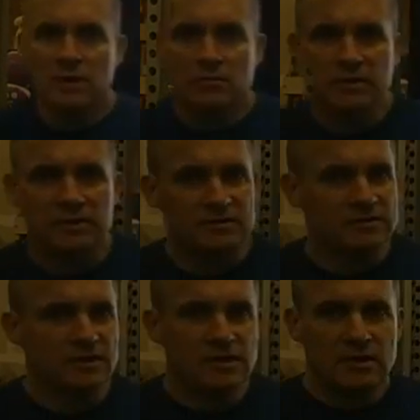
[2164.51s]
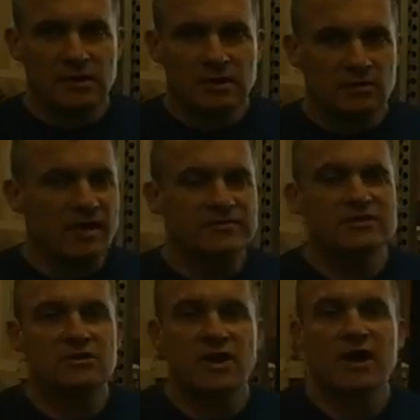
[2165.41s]
Please,
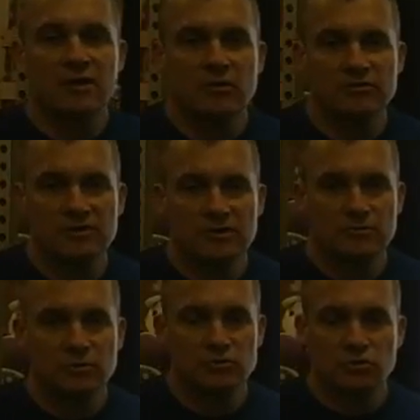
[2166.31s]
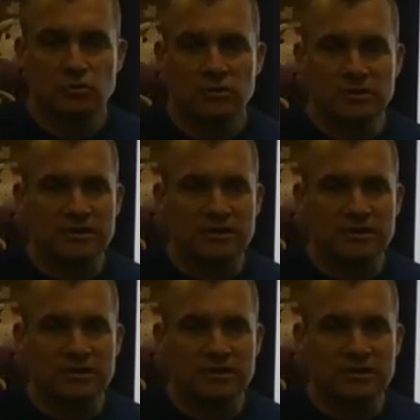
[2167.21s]
graphics are not an oversized brochure.